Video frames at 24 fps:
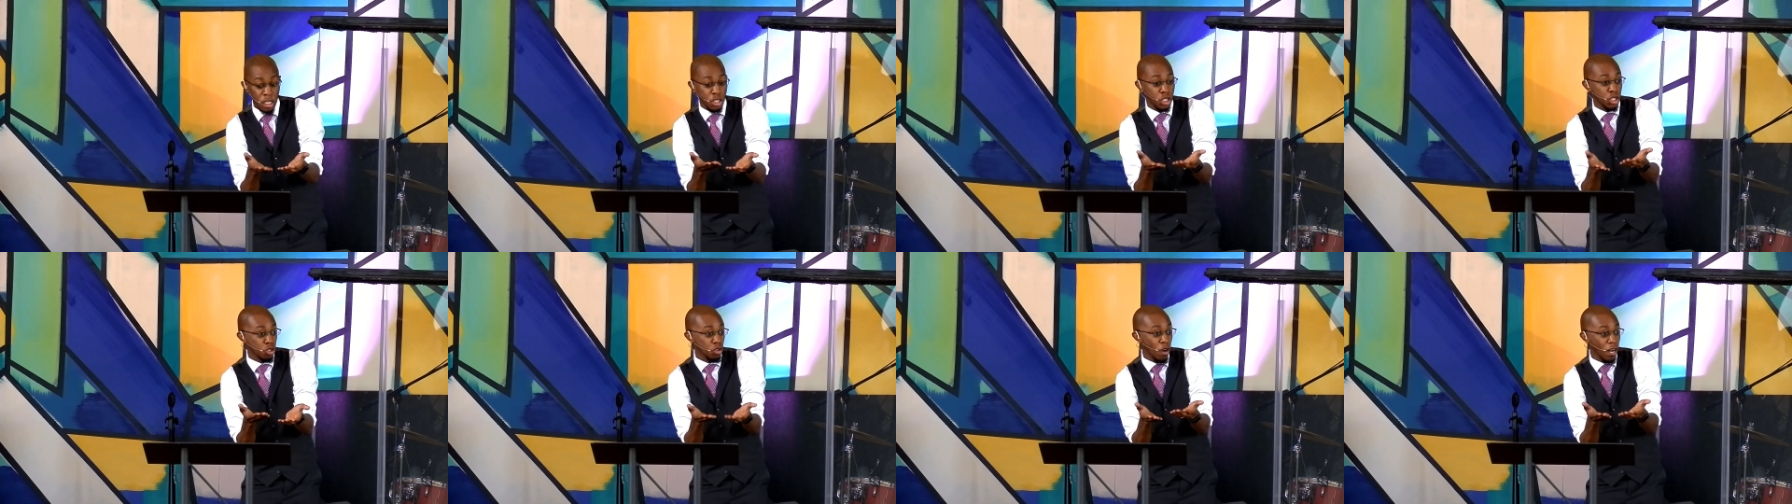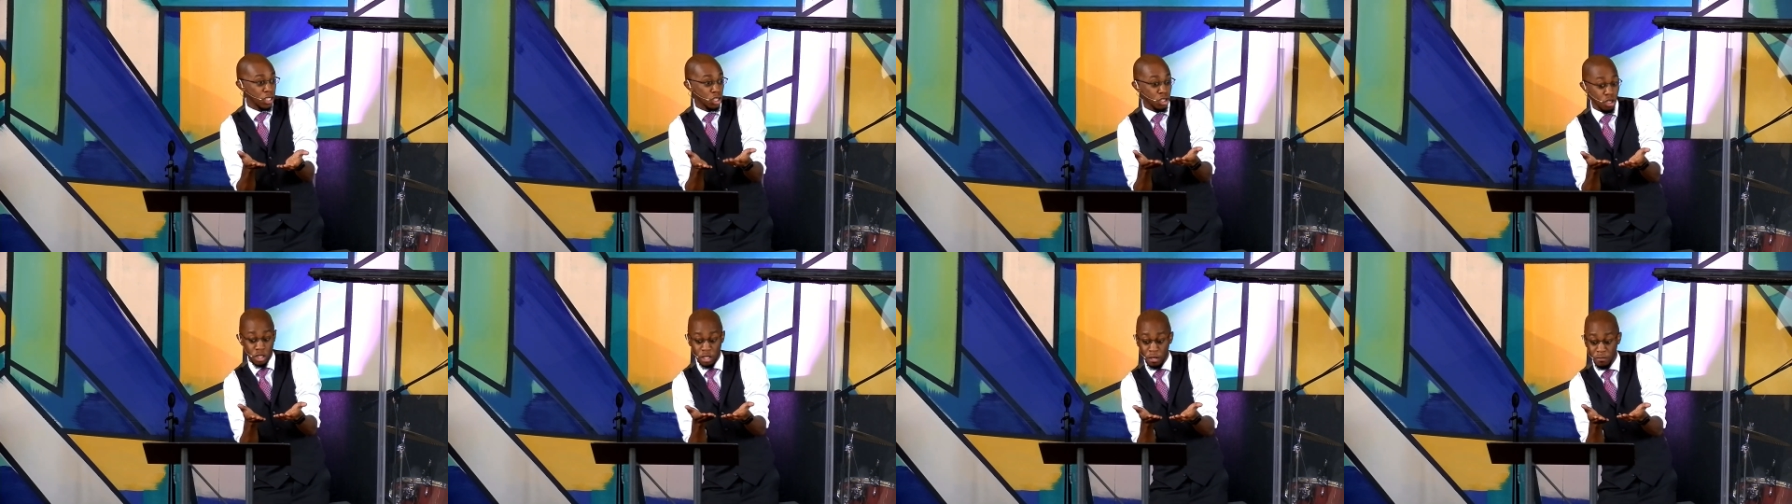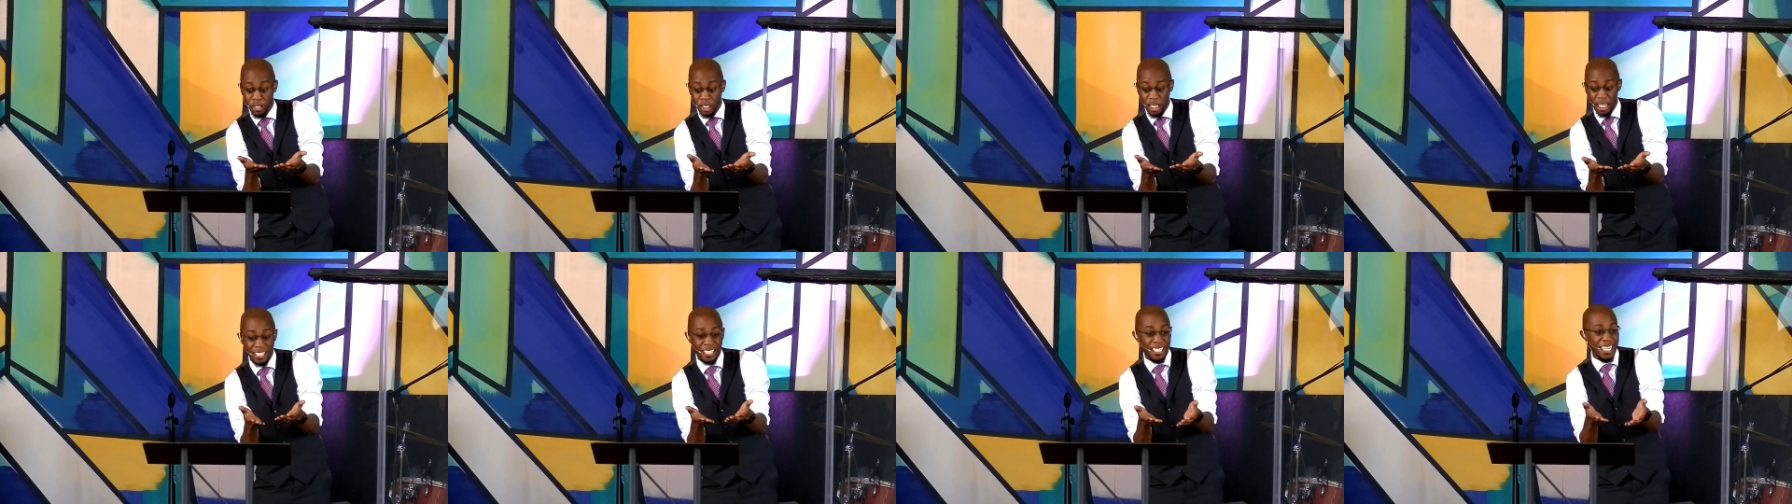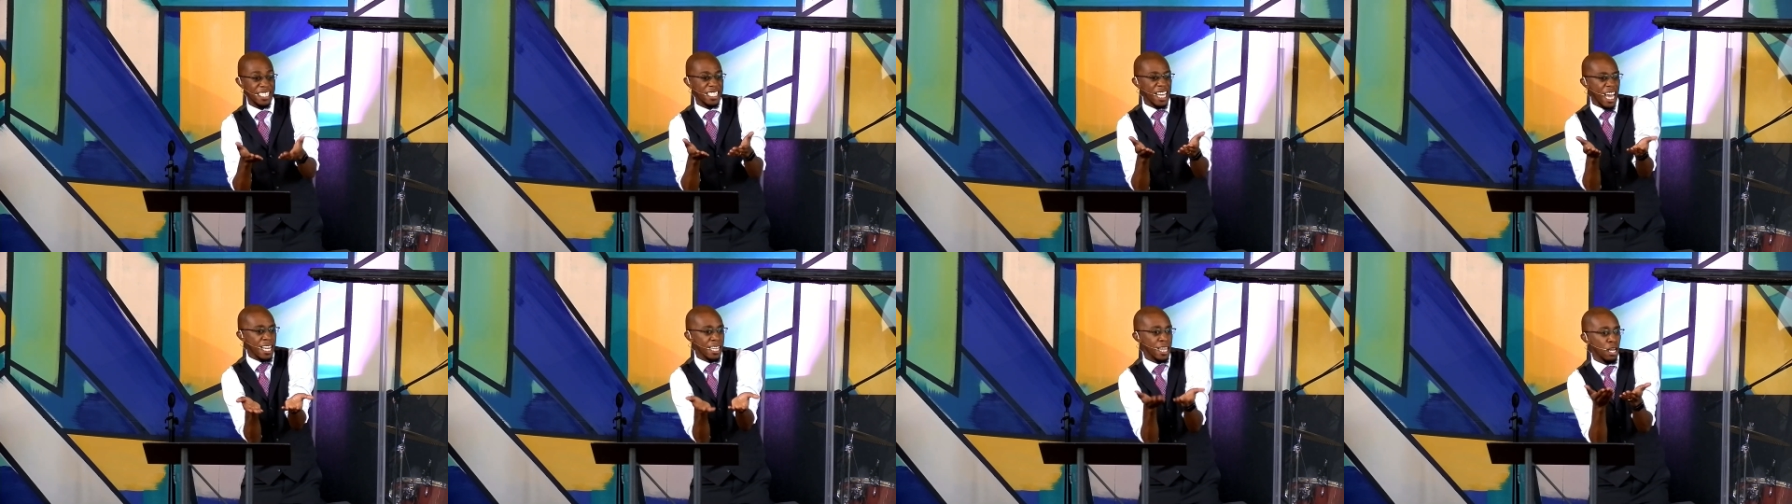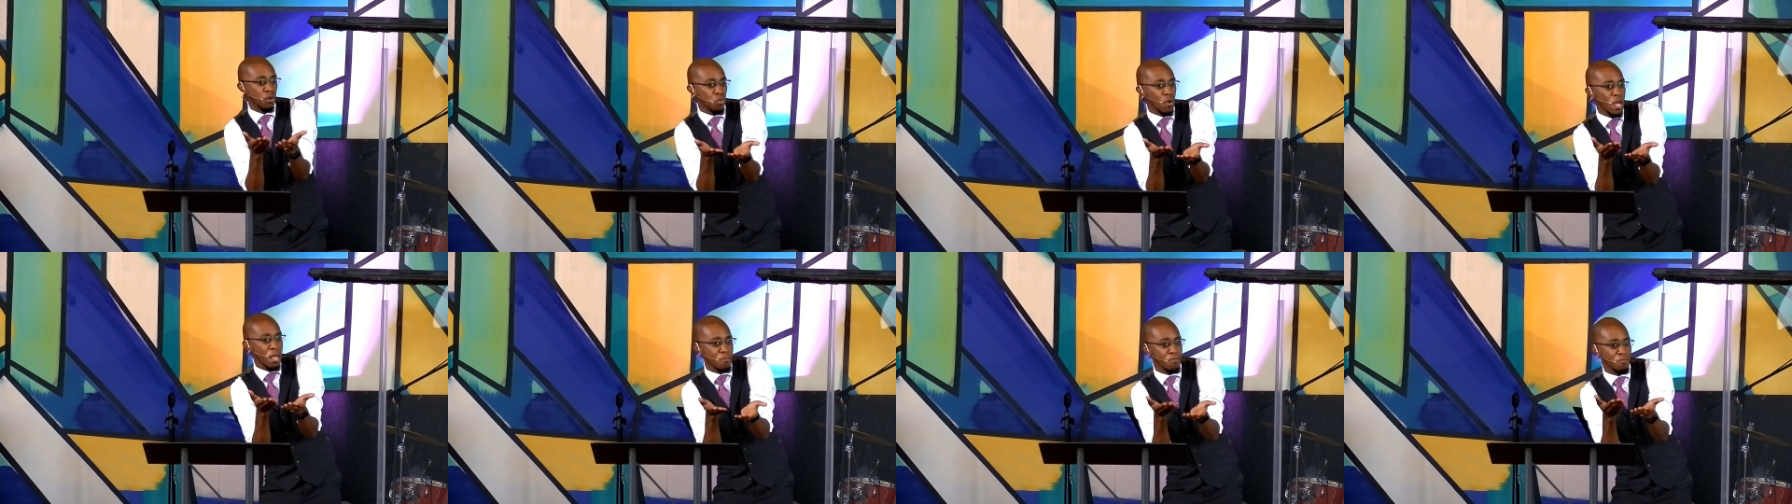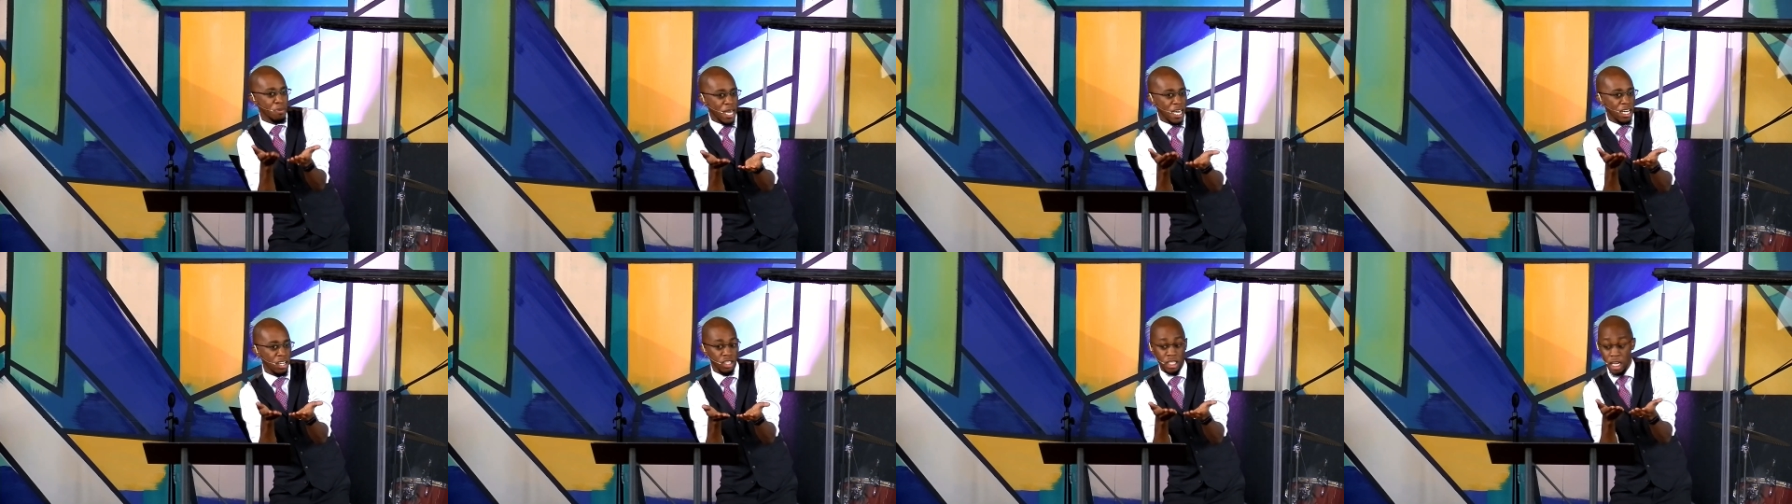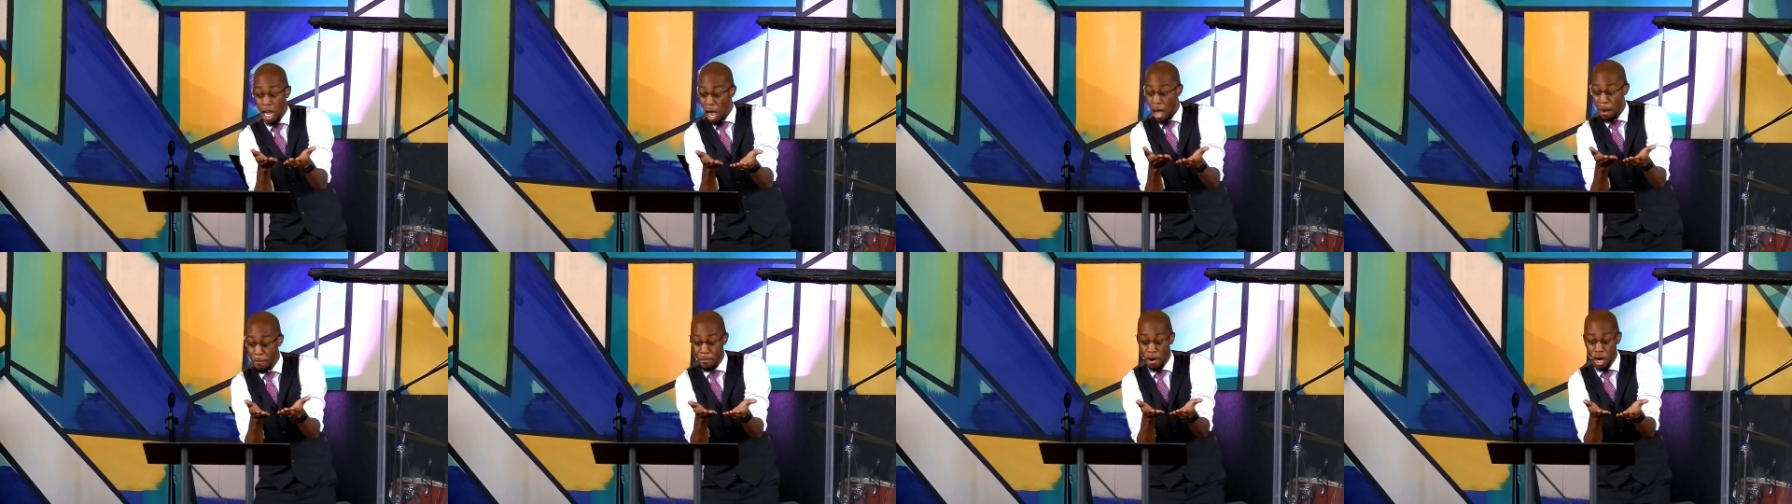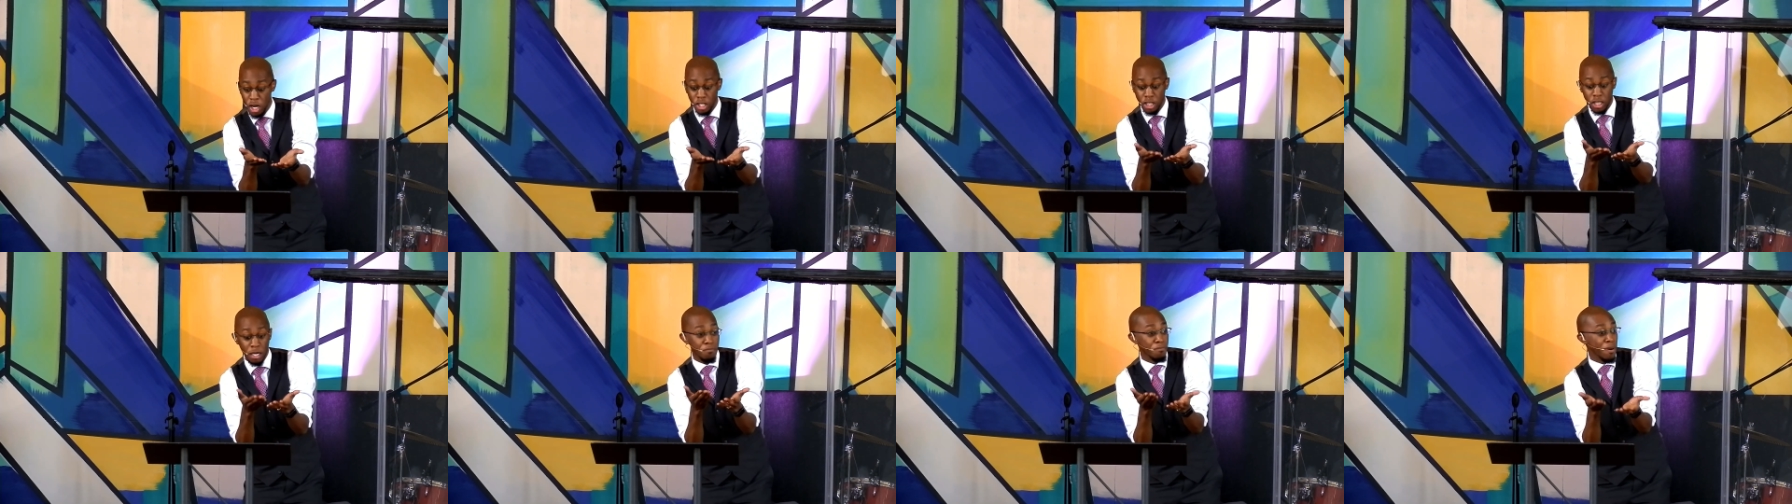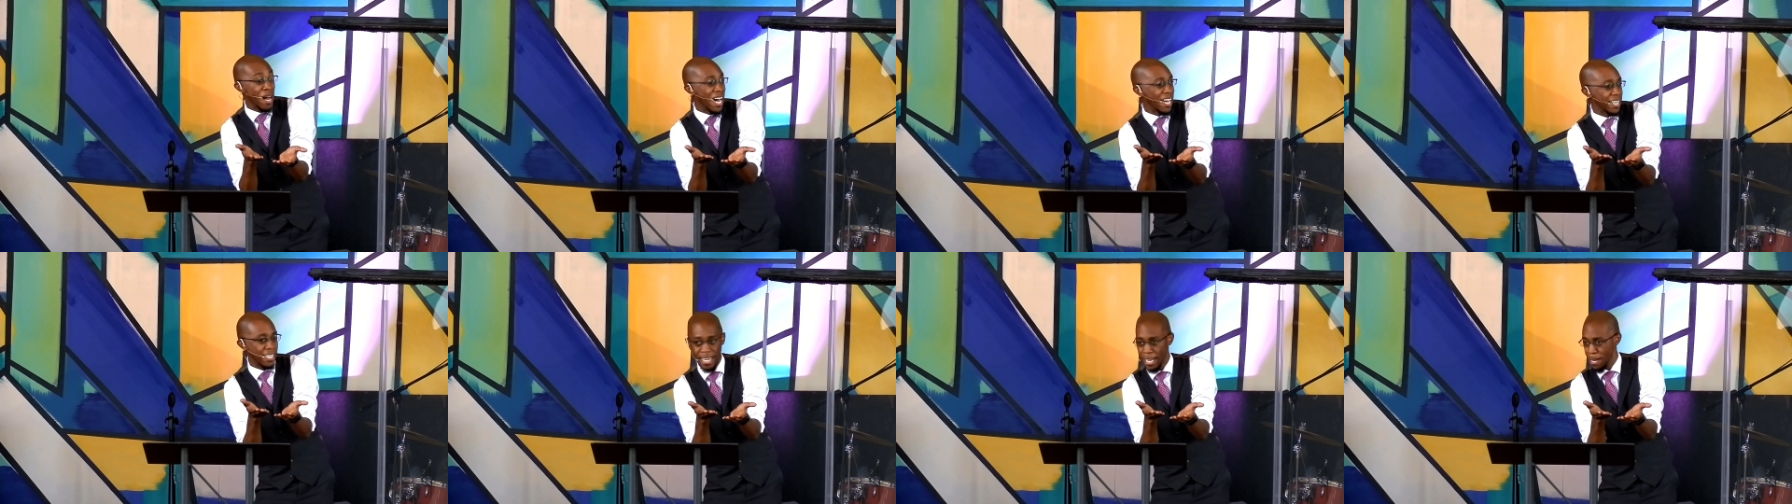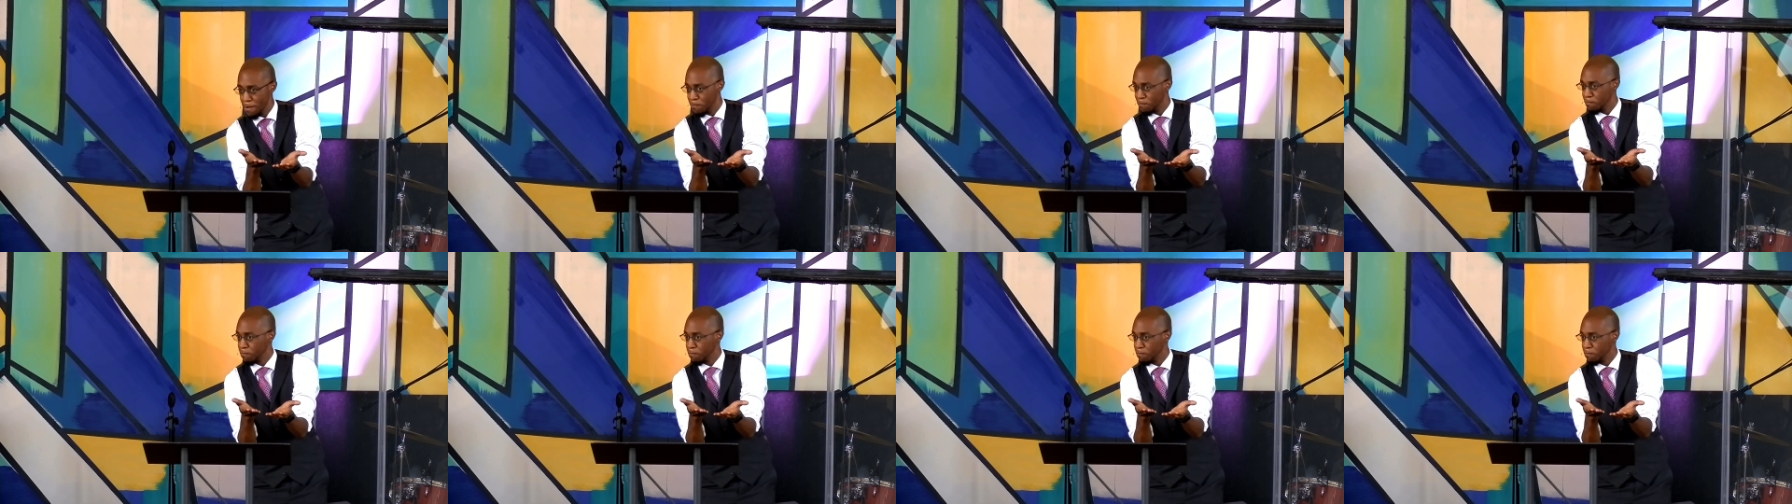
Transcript: structures of justice that we build among the body.